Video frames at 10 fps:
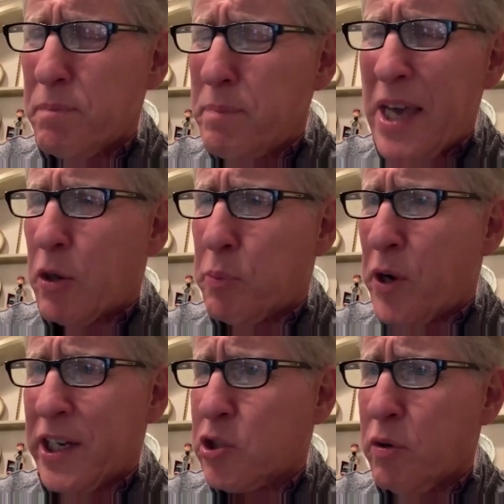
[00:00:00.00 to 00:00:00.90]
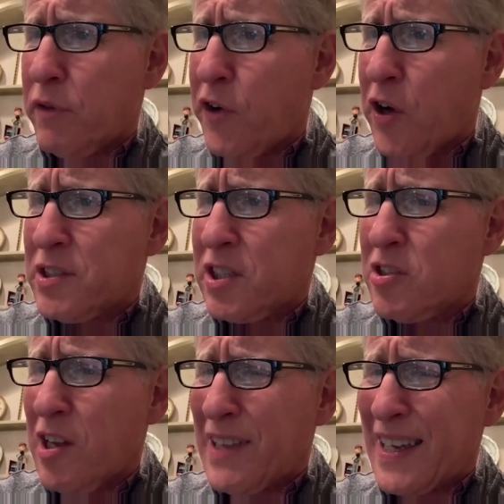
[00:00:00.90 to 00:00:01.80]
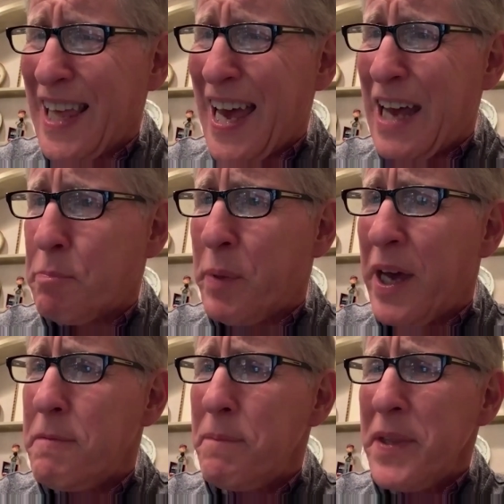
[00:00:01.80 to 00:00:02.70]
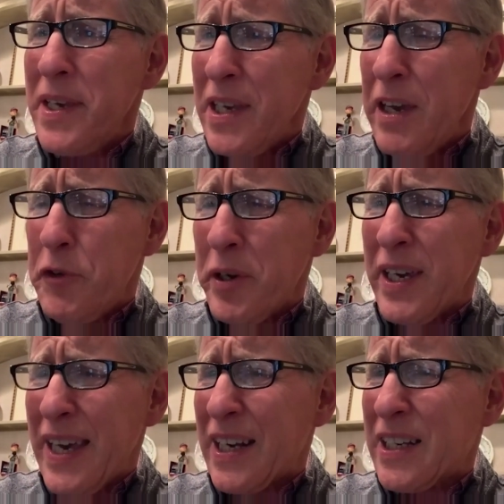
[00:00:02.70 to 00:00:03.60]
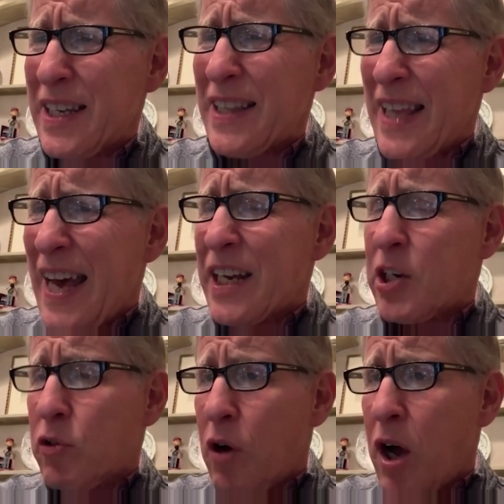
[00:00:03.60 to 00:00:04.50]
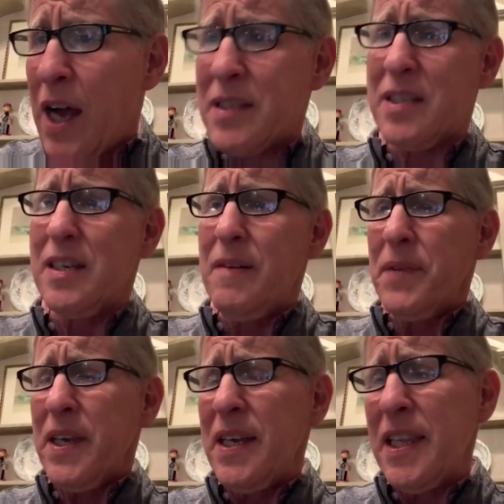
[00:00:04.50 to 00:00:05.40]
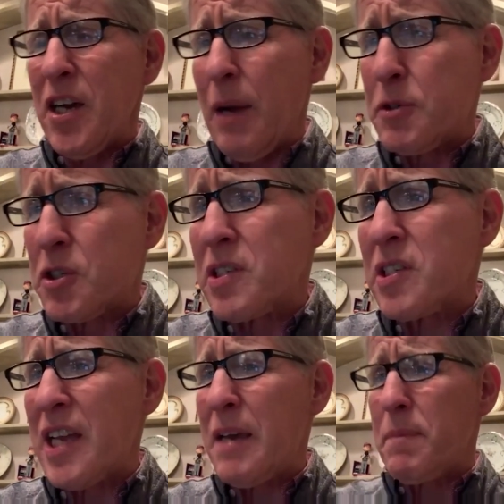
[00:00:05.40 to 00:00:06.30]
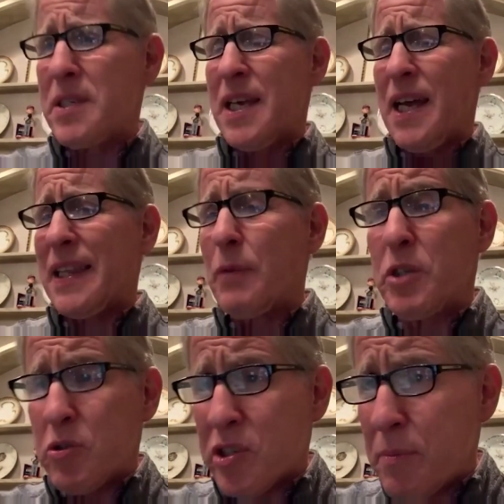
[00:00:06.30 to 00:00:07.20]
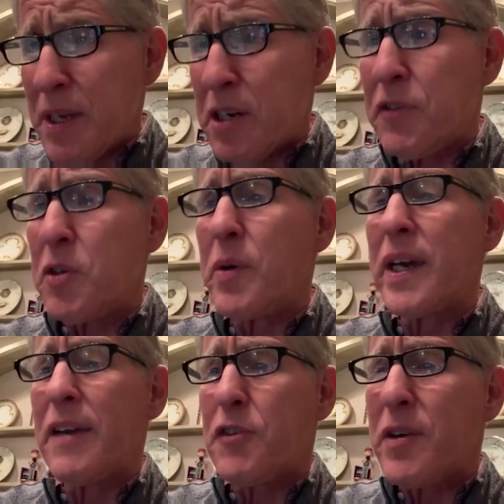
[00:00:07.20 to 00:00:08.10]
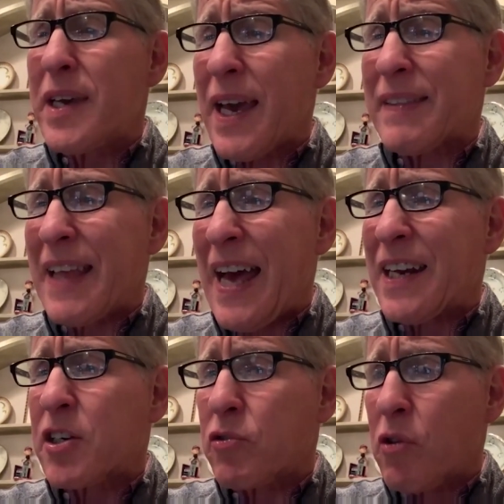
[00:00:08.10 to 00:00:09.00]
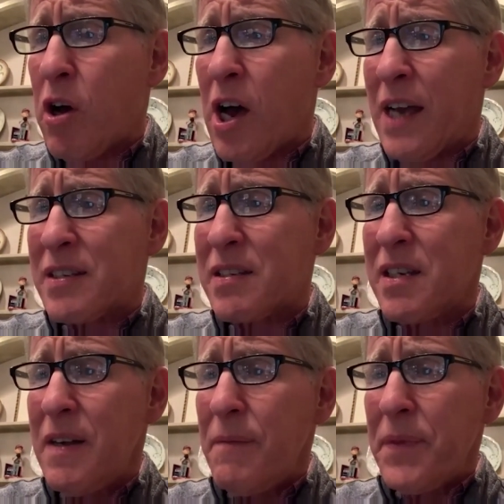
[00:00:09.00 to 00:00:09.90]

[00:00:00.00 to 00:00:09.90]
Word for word: make or break, true or false. It's not like that. But if you can get that across in the optional statements, get that. We do some interviewing. If you can get that across,